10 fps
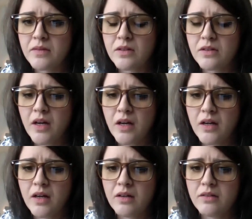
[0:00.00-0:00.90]

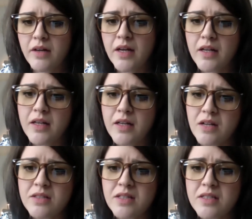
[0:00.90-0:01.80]
Yeah, and it
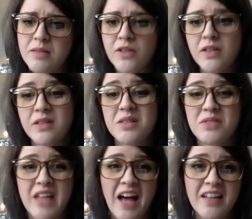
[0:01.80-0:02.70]
sounds like some feelings of
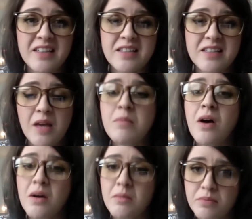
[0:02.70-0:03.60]
sadness came
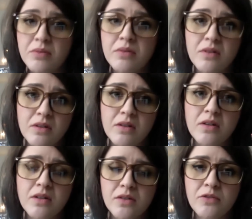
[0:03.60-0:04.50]
up
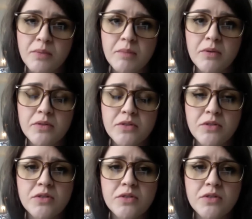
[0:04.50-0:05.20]
for people too.